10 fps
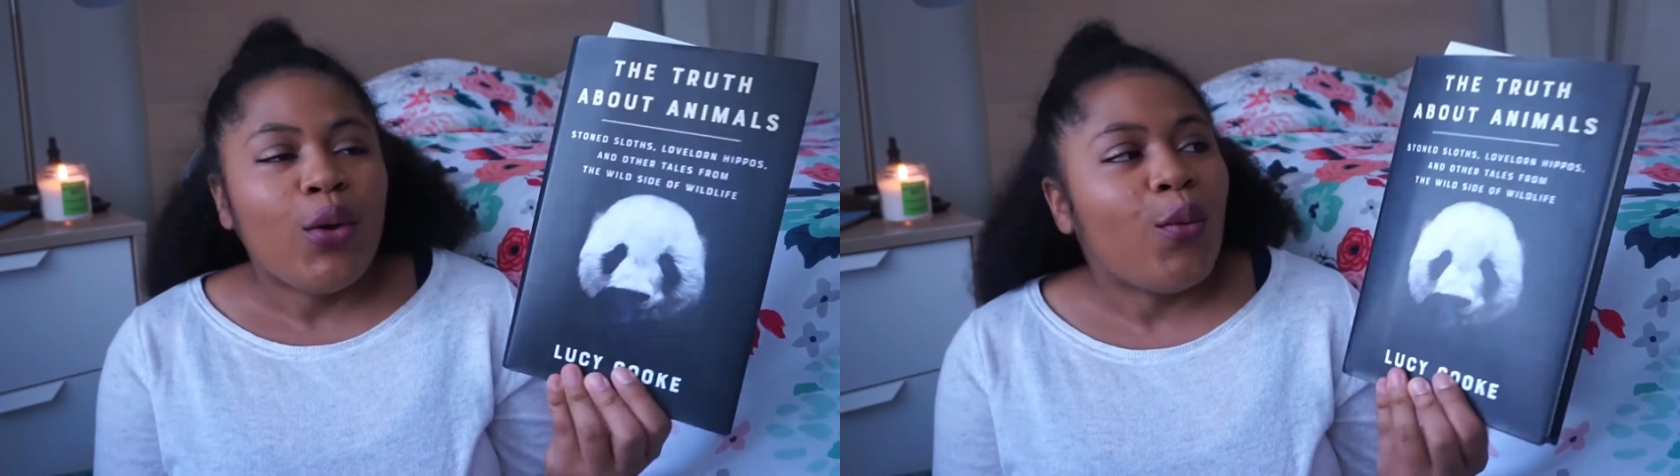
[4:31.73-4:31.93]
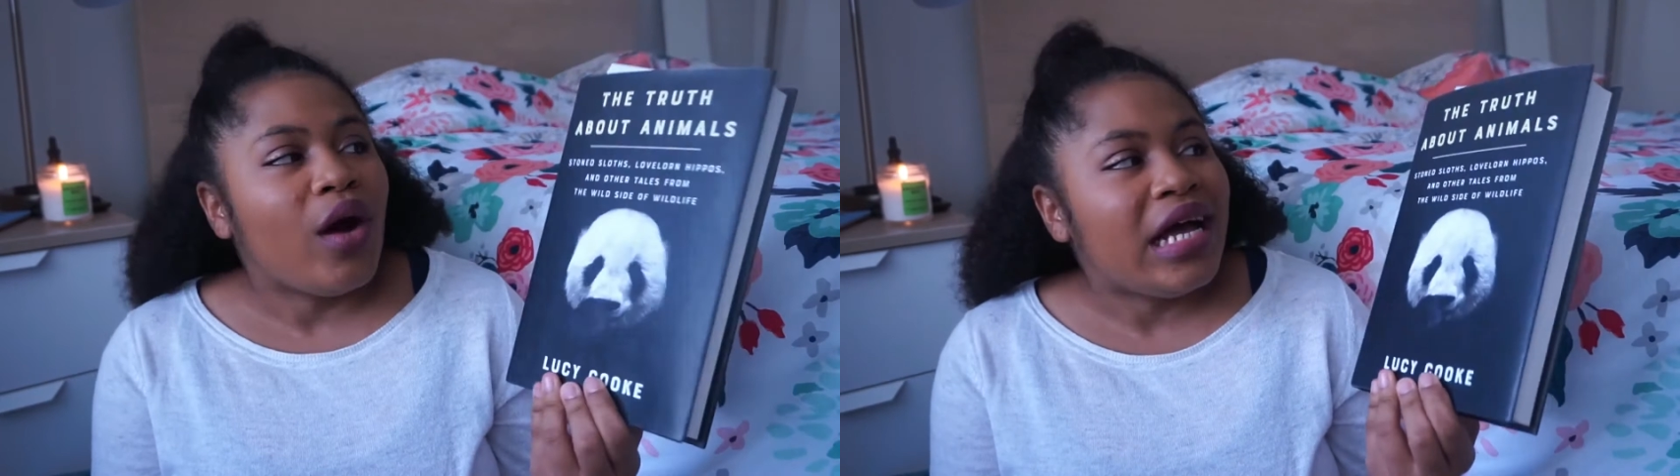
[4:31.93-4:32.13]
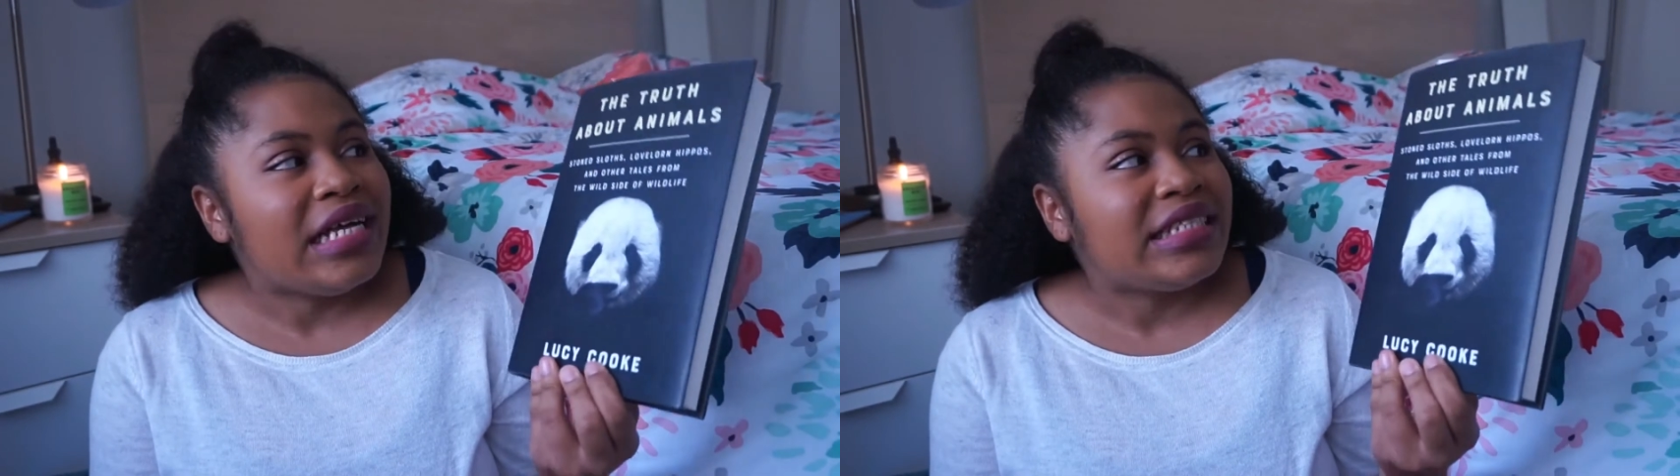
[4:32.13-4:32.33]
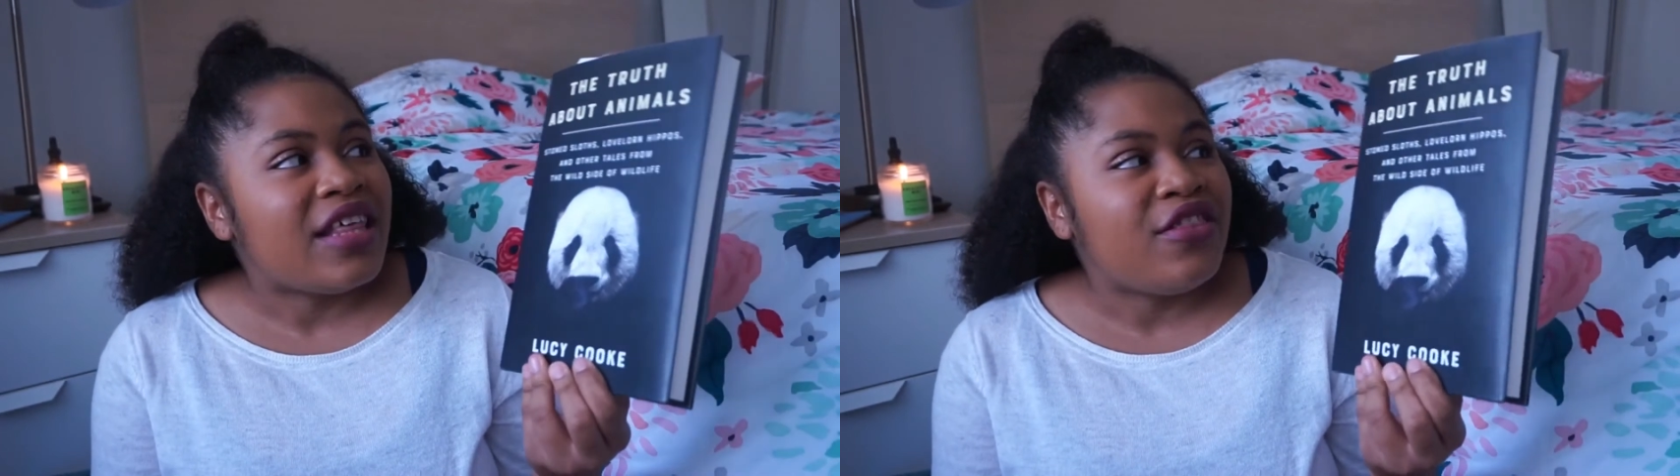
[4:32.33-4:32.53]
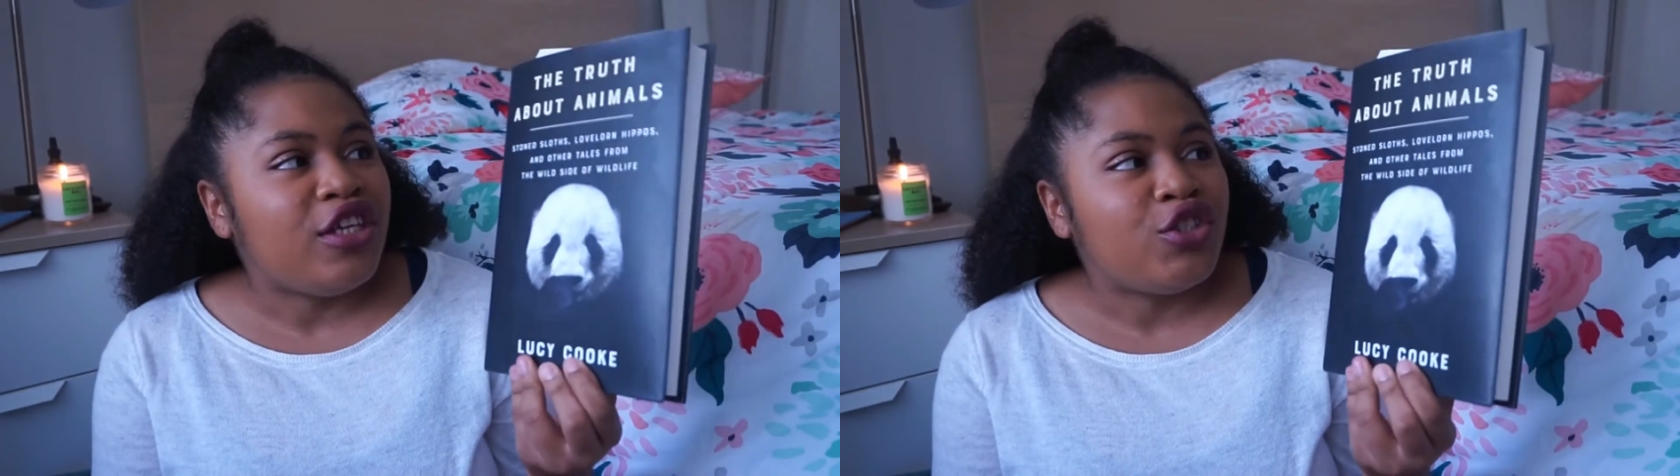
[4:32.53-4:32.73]
was
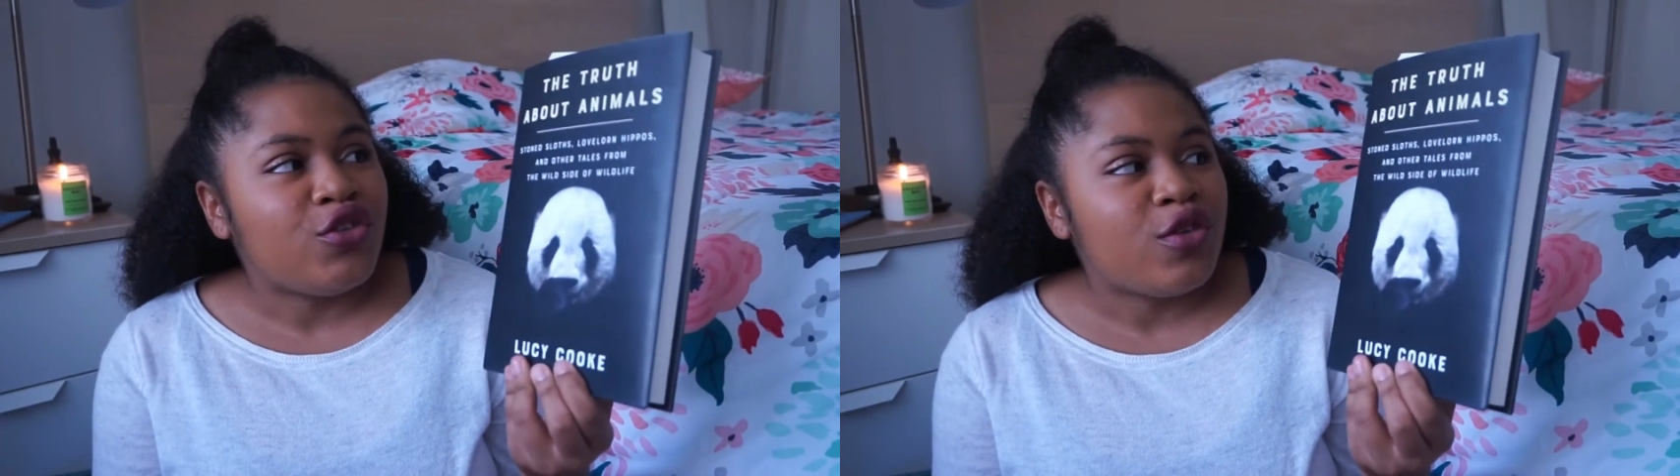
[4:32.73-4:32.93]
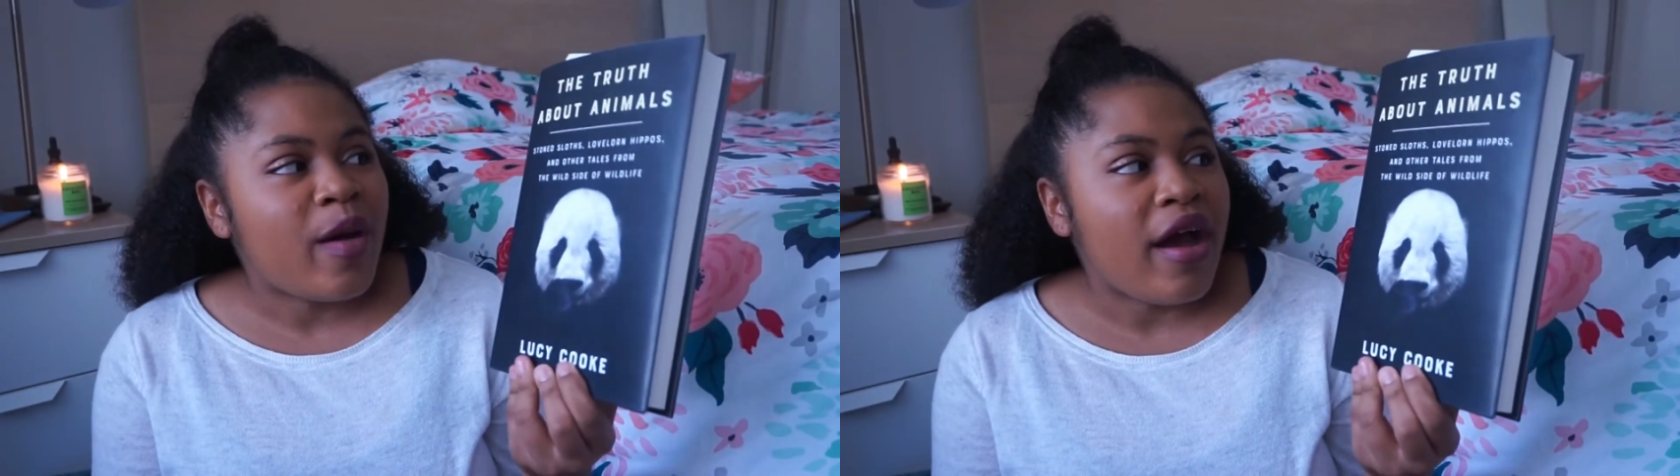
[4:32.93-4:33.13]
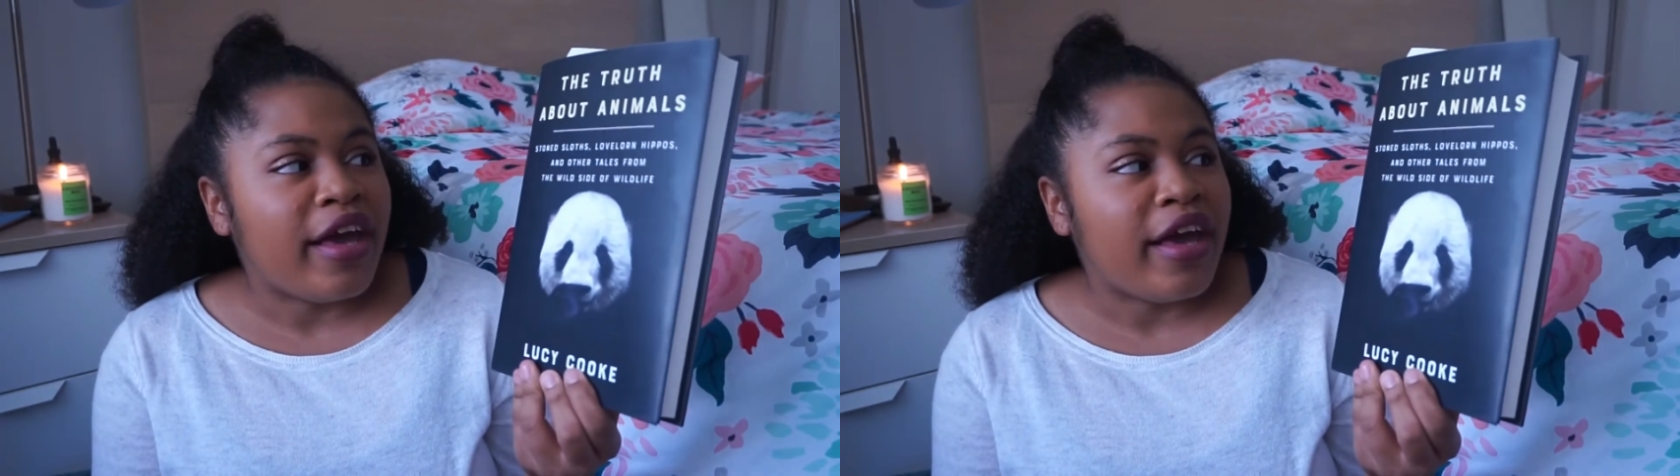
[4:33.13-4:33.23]
The Truth About